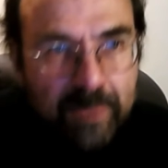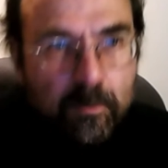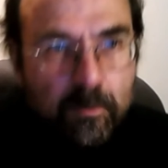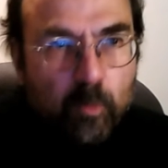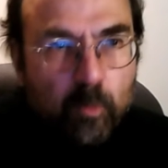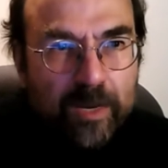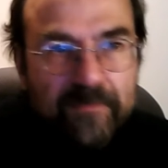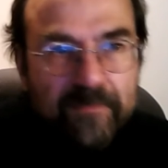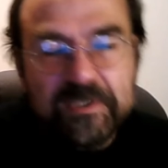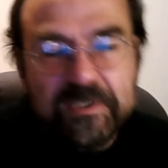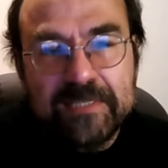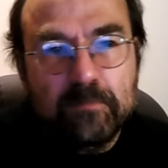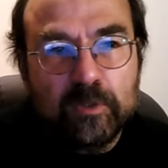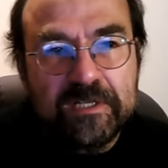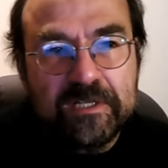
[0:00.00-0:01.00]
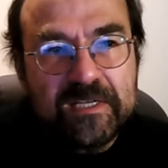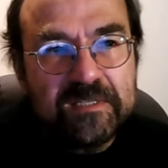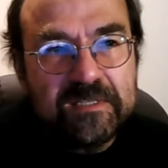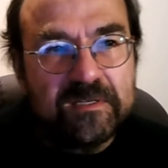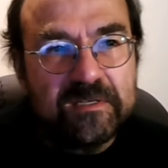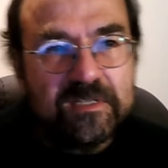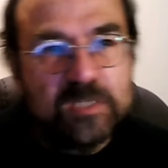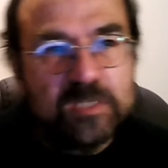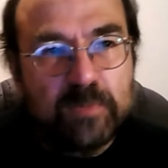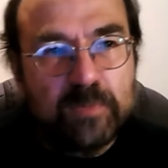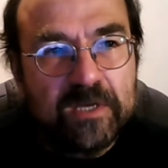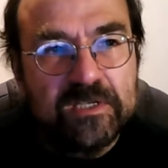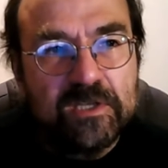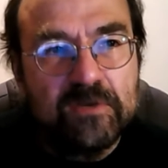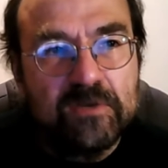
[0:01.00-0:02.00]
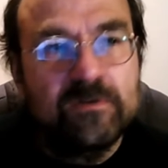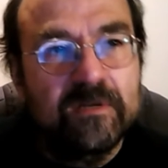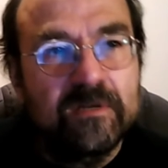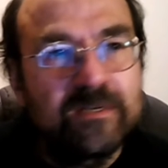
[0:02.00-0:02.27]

Whatever symbol it is that inspires you